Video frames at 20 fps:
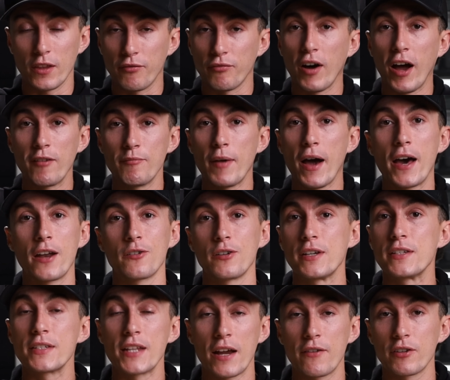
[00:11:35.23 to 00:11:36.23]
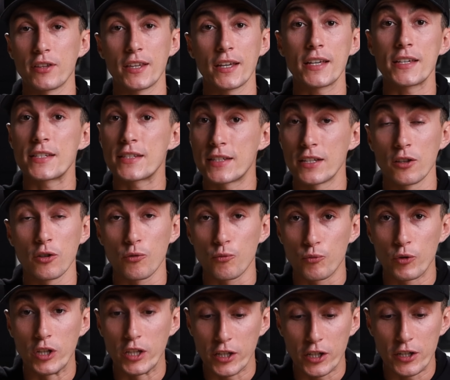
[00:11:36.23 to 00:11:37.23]
the 5 batteries and everything is still a
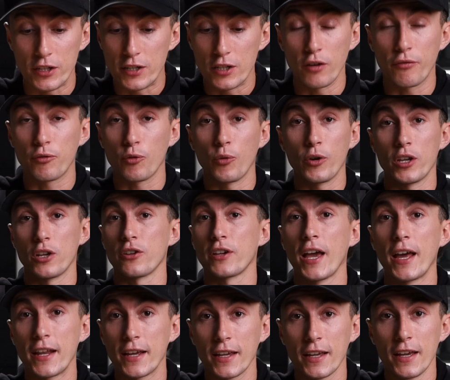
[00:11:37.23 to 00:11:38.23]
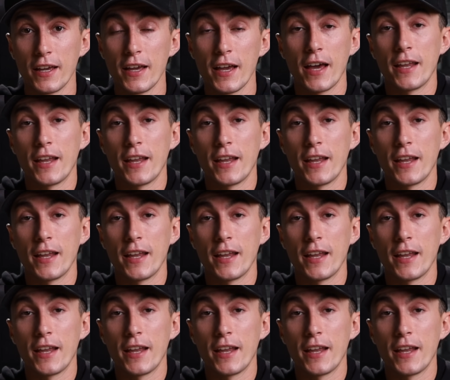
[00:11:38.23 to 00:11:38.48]
really good deal for what you're getting.